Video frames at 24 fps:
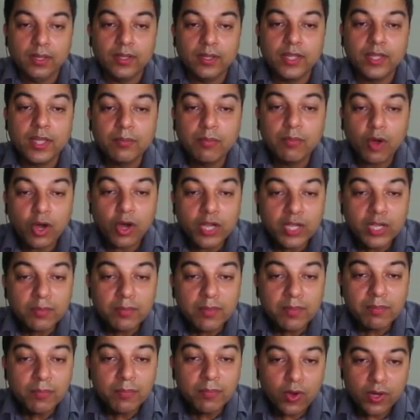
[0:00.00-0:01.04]
The
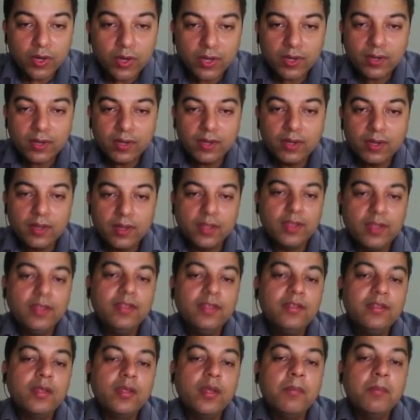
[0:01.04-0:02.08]
bottom-up model
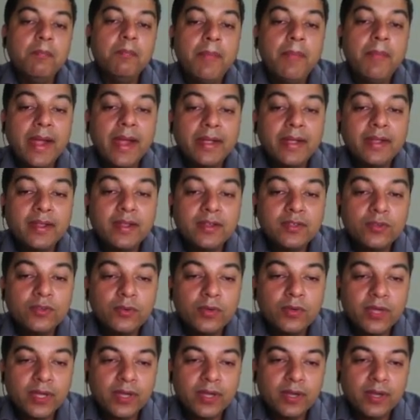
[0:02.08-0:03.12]
is better
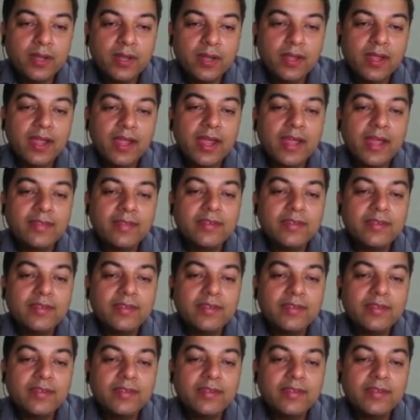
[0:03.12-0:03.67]
suited as